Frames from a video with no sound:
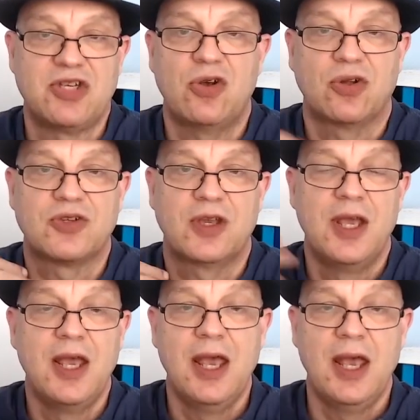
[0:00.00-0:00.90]
You've got to
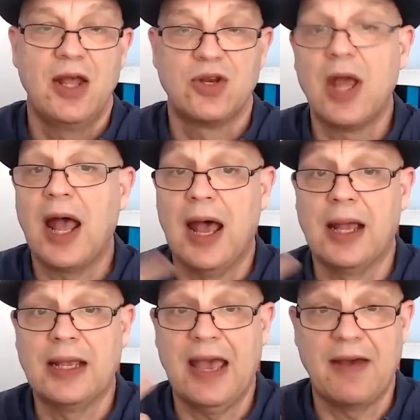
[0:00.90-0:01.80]

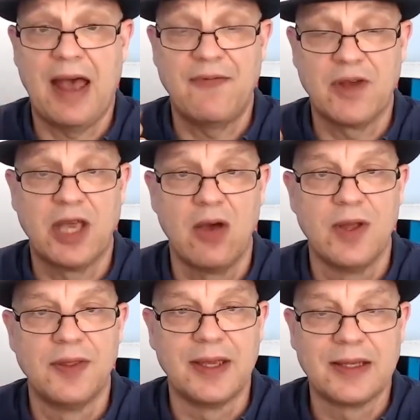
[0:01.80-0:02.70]
have a go
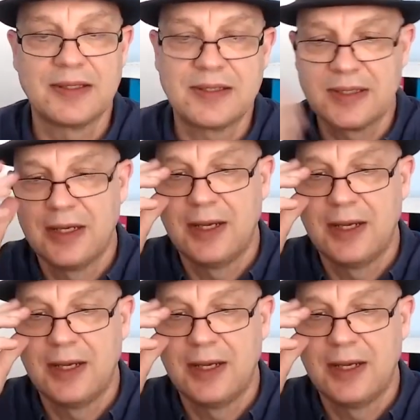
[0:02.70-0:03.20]
at this.